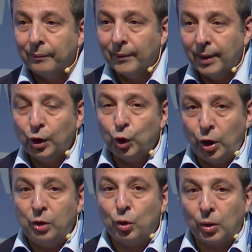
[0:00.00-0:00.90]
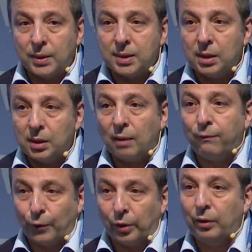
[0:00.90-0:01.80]
you need to consider
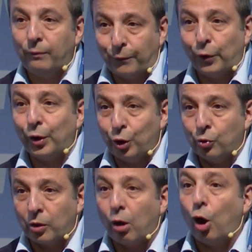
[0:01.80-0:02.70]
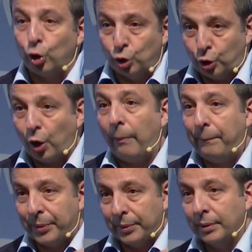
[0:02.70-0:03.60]
44 euro on top
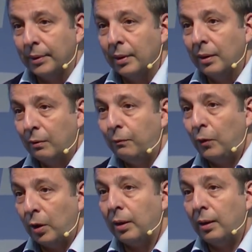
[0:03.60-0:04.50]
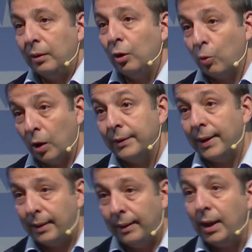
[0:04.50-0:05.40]
for the
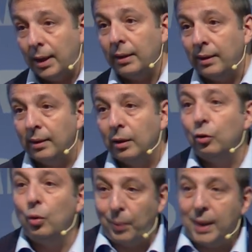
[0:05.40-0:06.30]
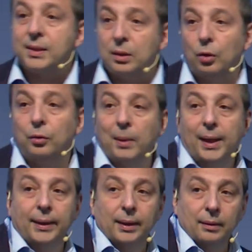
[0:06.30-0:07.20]
quota needed to place it on the
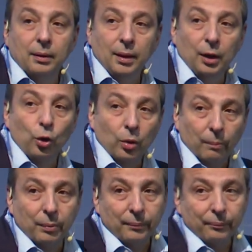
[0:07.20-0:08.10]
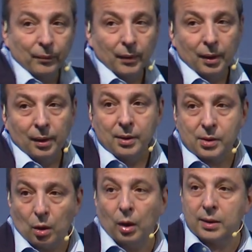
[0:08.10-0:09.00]
market in Europe.
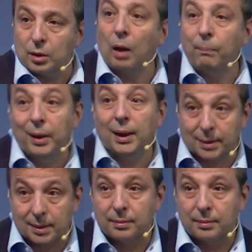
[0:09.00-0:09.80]
So it's not peanuts.